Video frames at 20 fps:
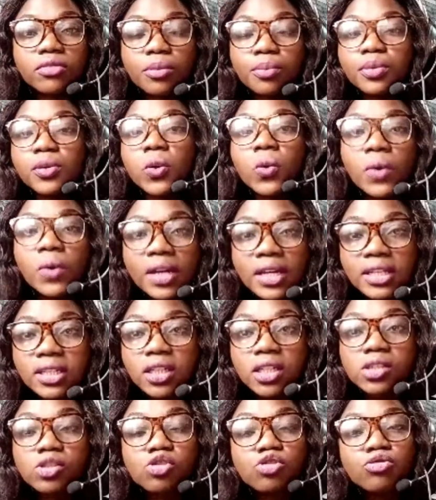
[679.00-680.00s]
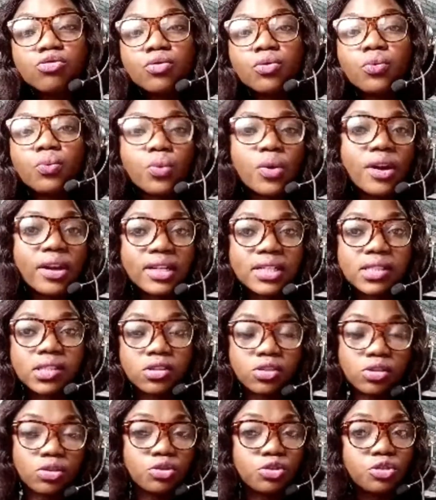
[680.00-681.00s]
employed to work
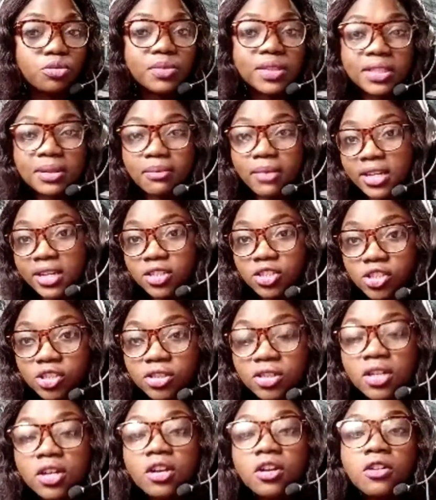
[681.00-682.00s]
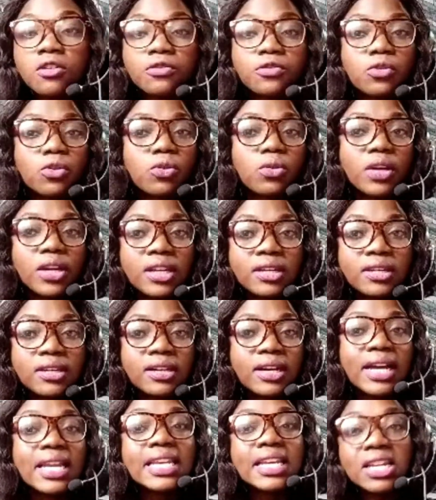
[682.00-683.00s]
as a social media manager for either
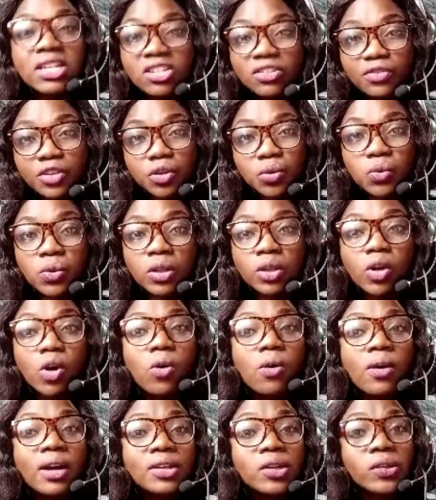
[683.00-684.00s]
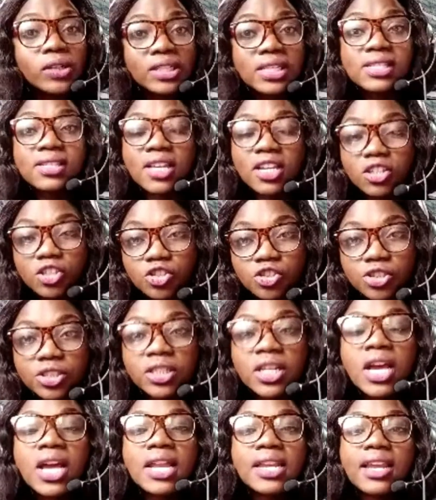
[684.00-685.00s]
an individual or an
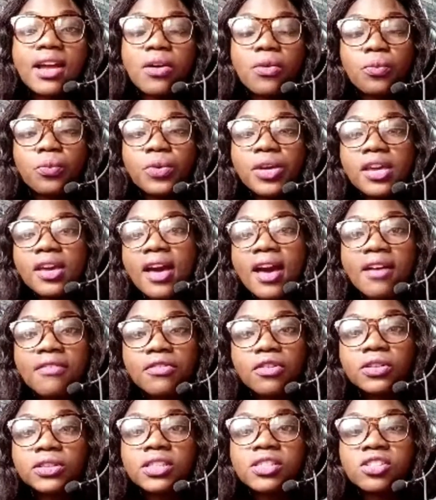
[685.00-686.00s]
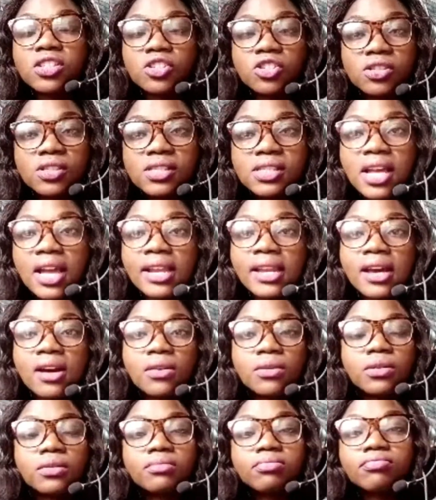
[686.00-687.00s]
organization. Now we have organizations are
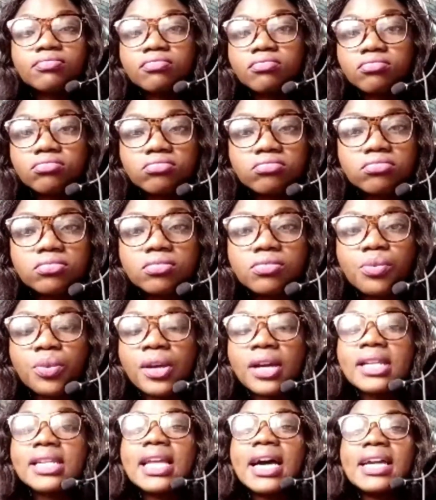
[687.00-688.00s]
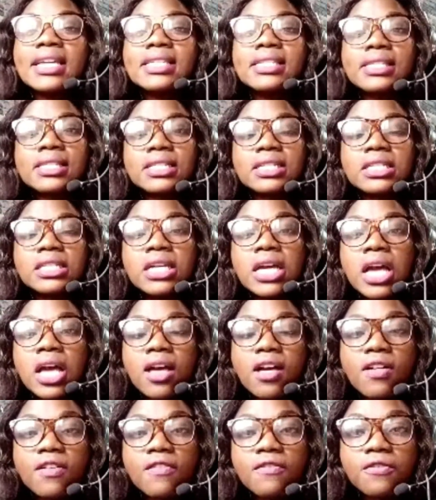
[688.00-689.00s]
now realizing
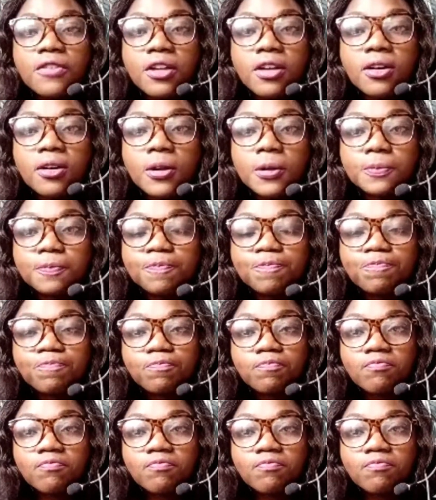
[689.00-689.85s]
the